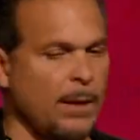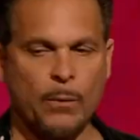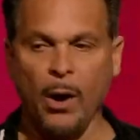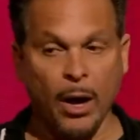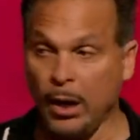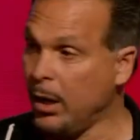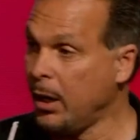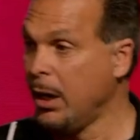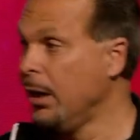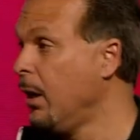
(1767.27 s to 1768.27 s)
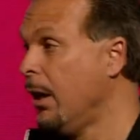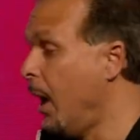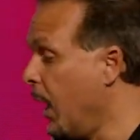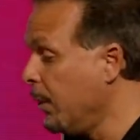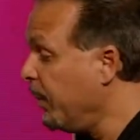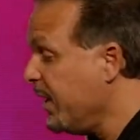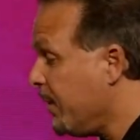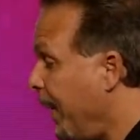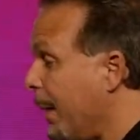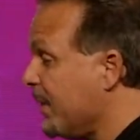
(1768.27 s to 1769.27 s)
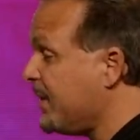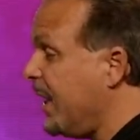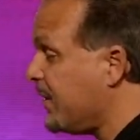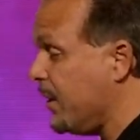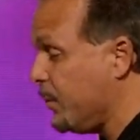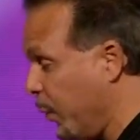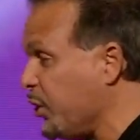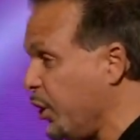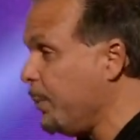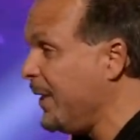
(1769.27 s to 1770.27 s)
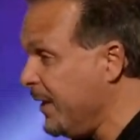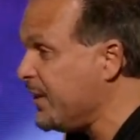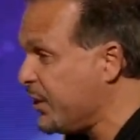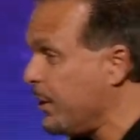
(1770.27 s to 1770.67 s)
Well, I don't believe the Bible says it. Well, do you believe this?